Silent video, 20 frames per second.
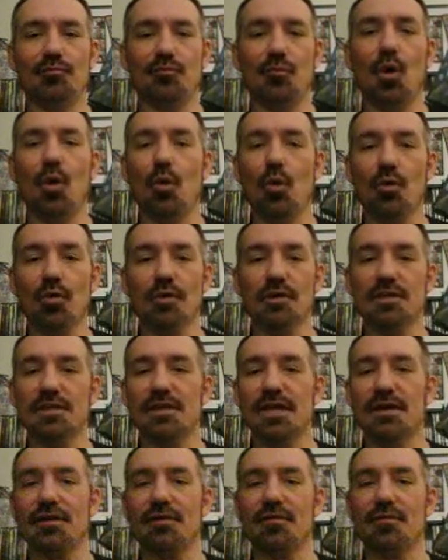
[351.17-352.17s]
hordes
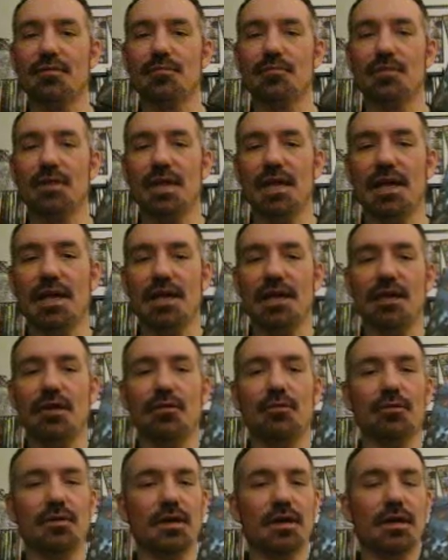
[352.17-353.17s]
that are plaguing
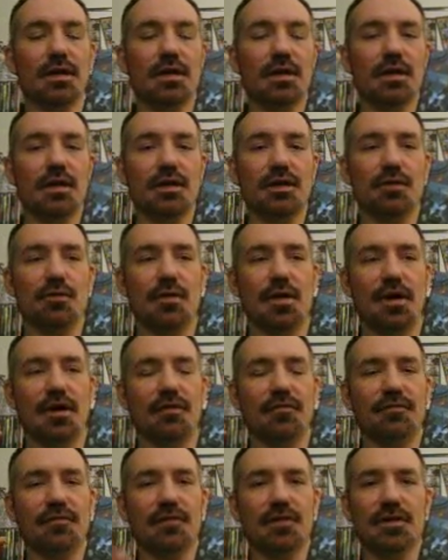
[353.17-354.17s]
you. You
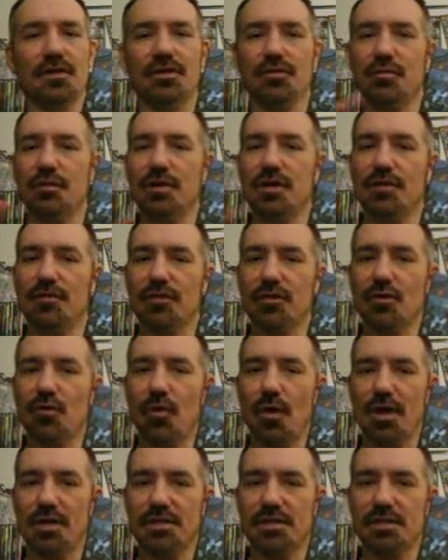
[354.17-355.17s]
have 3 different
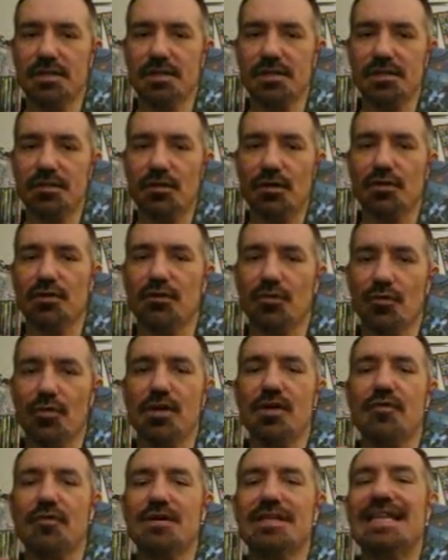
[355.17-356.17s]
quests or 3
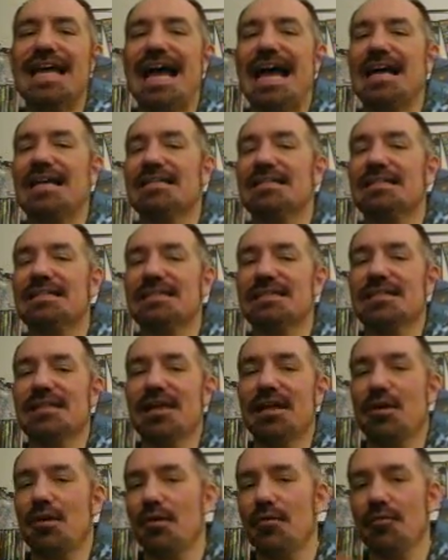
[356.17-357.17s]
different tasks
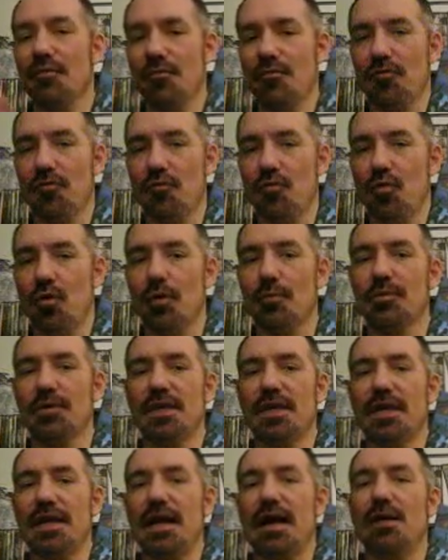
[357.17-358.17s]
that you have to perform to
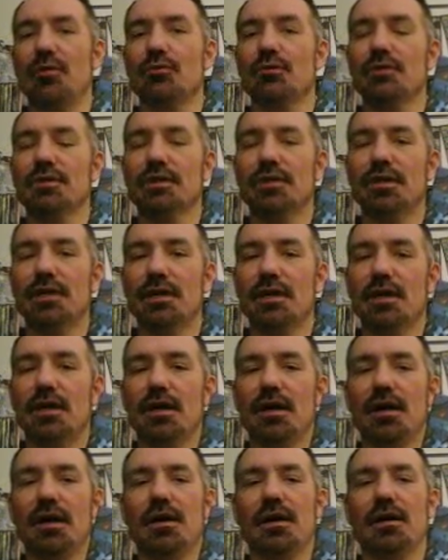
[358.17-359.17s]
get out.
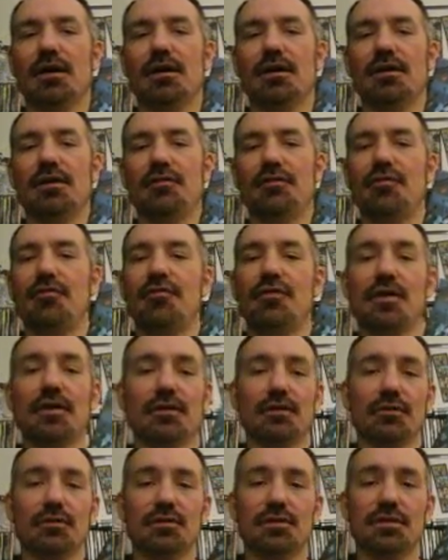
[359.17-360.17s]
If you fail
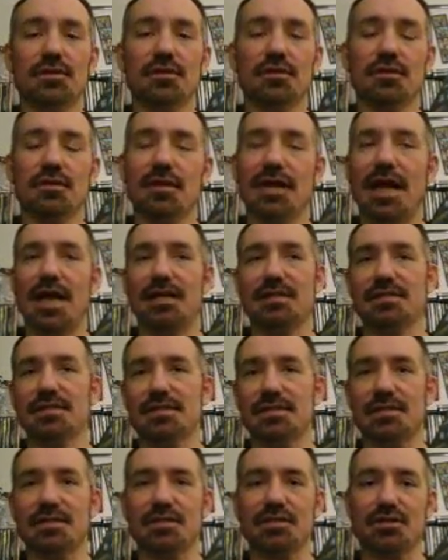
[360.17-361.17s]
those
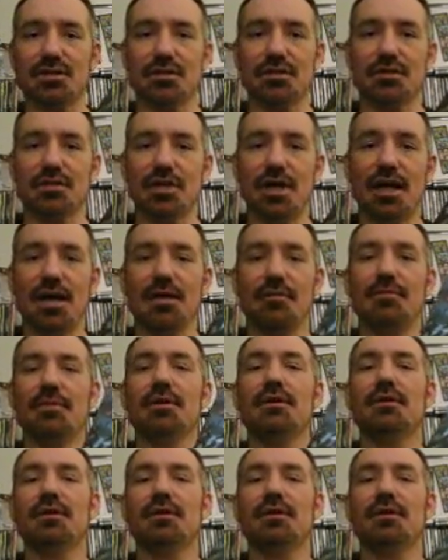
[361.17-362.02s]
tasks at a certain time,